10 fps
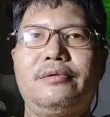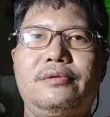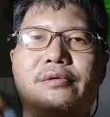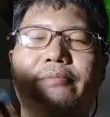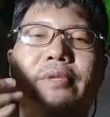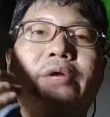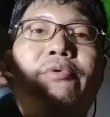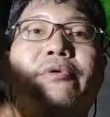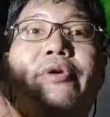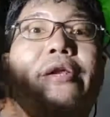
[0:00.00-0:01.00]
blade will
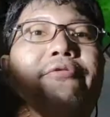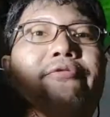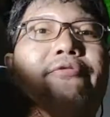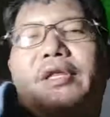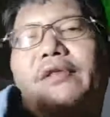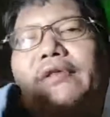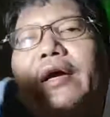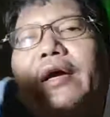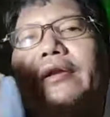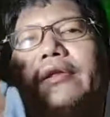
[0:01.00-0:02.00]
really fit
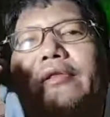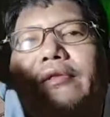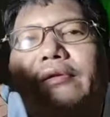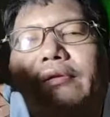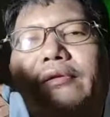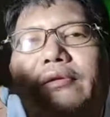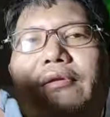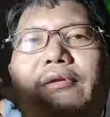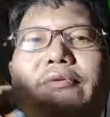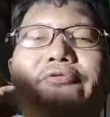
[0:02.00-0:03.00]
inside it
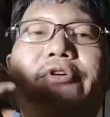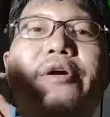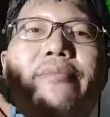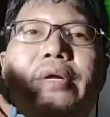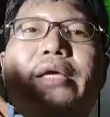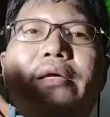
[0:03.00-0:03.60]
firmly.